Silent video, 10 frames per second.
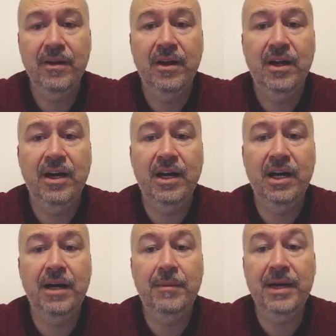
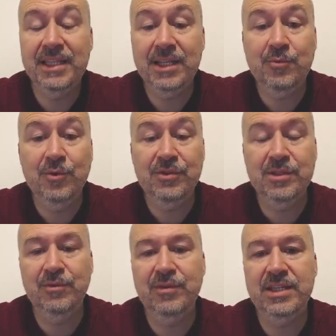And that move is
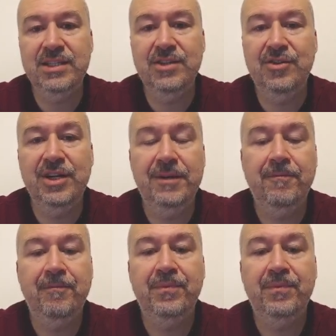the move knight c3.